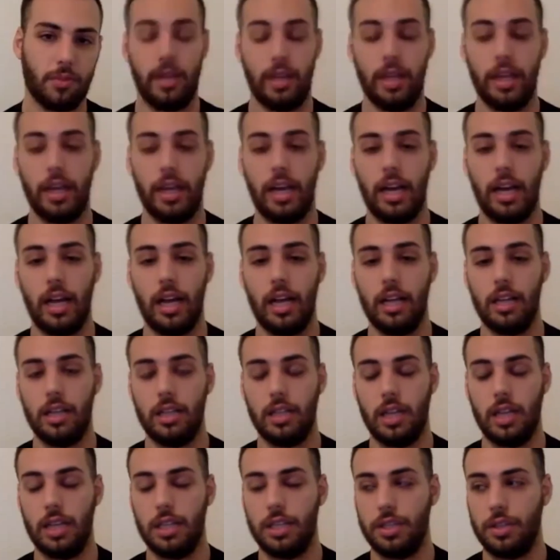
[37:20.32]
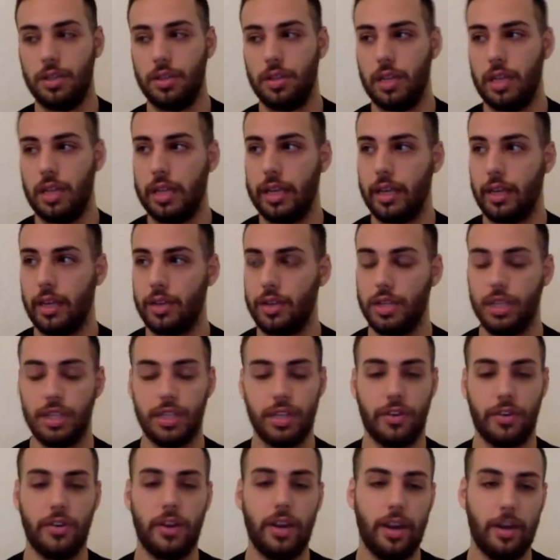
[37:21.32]
yeah, I'll I'll send you the link because it's
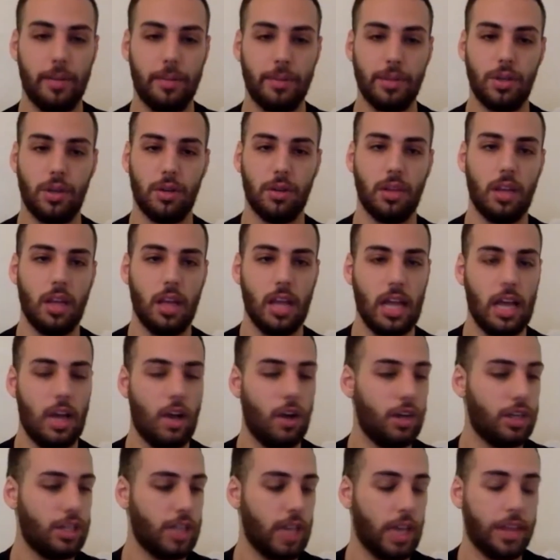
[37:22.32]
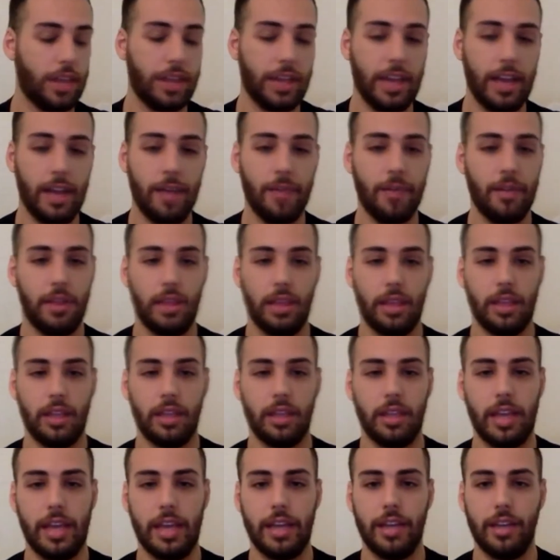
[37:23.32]
a great episode. Honestly, I think everything
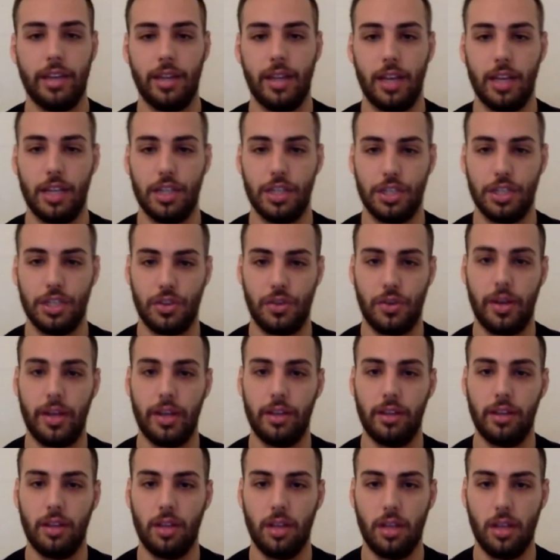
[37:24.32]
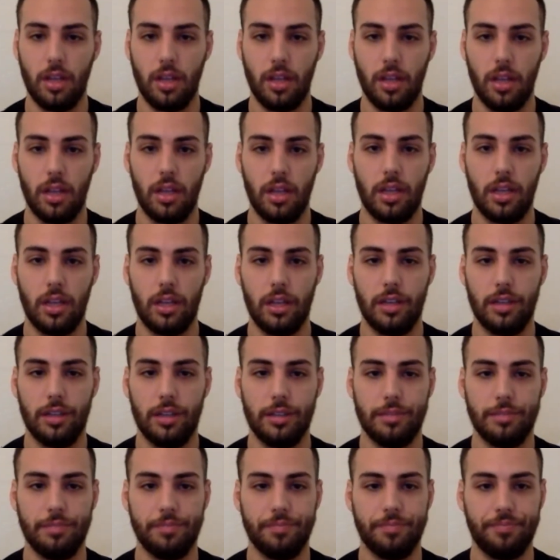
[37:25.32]
that Andy does is great.
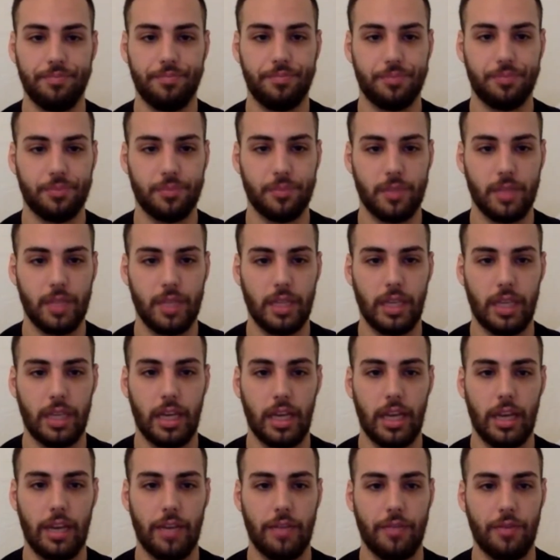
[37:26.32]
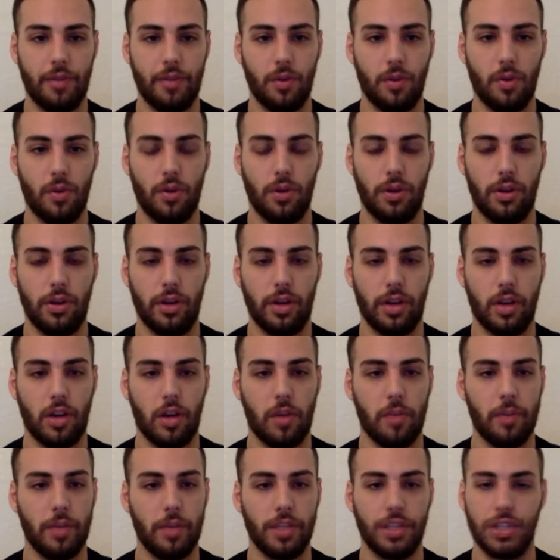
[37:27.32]
Um, and, and if you're a
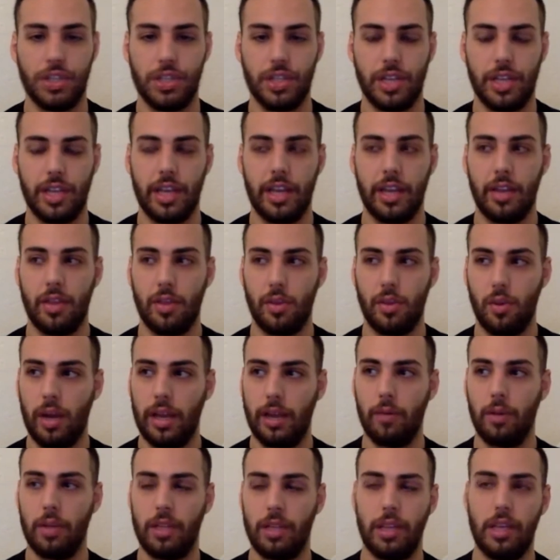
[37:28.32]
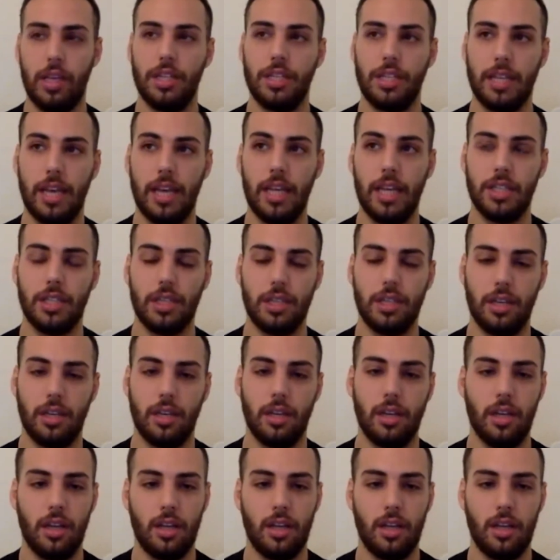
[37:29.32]
company just thinking through like what he says and